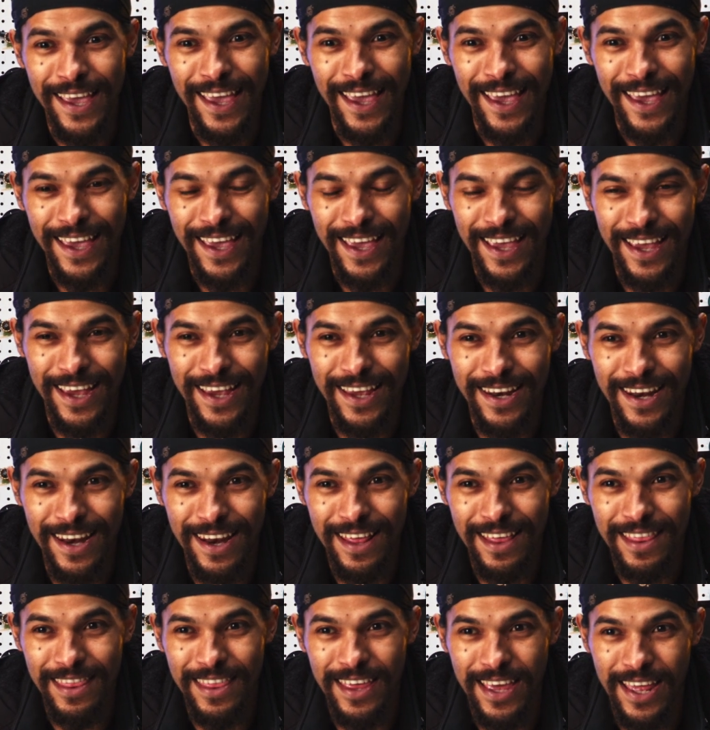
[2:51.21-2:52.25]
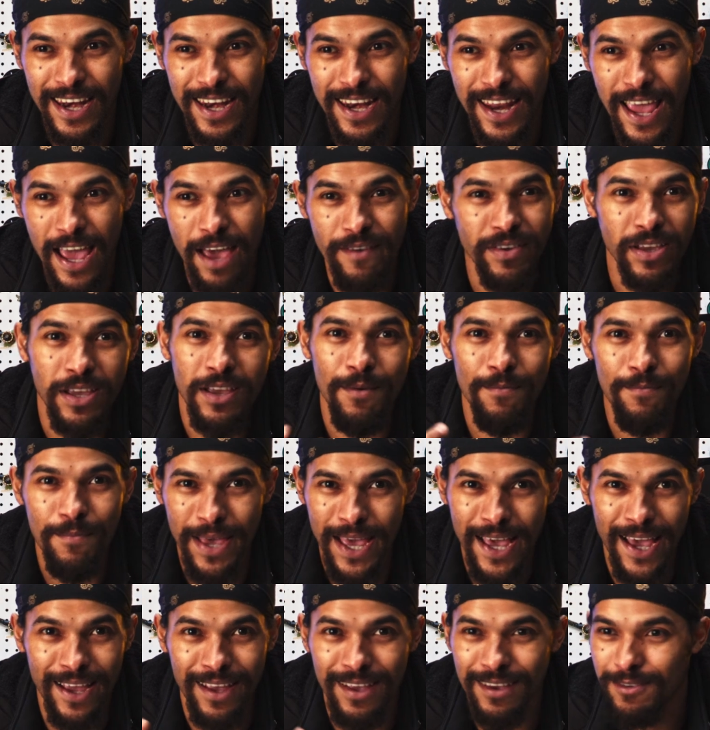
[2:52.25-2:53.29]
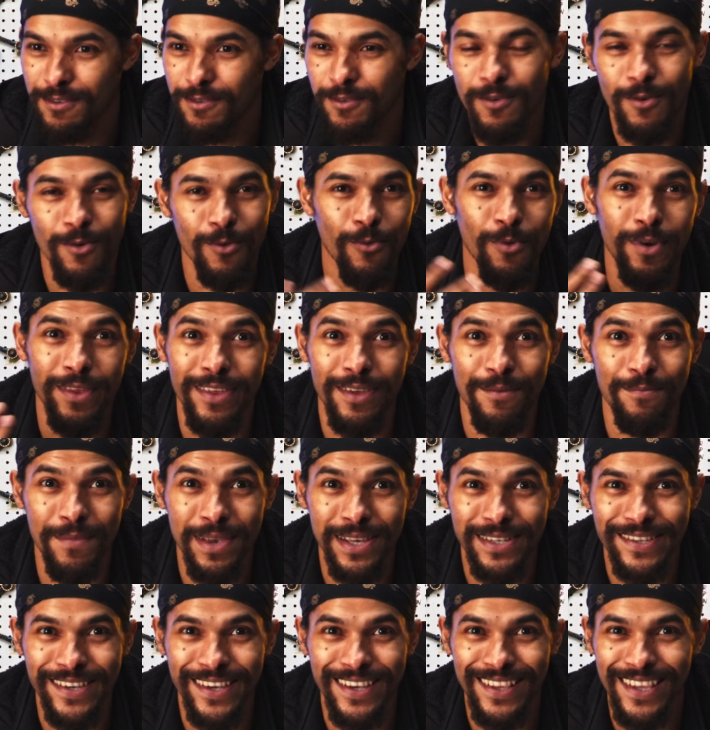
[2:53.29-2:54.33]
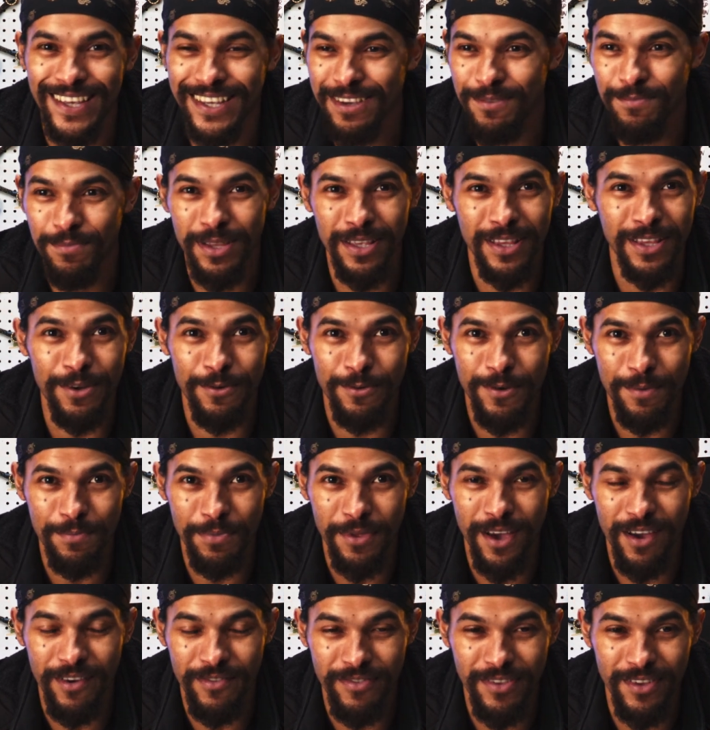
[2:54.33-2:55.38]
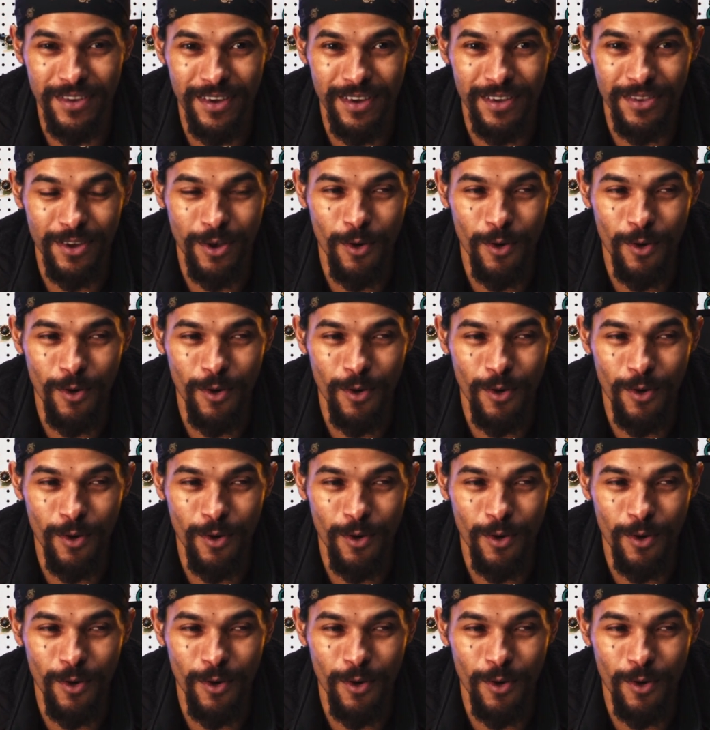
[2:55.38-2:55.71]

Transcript: and then have it come back with it missing, like completely ripped off the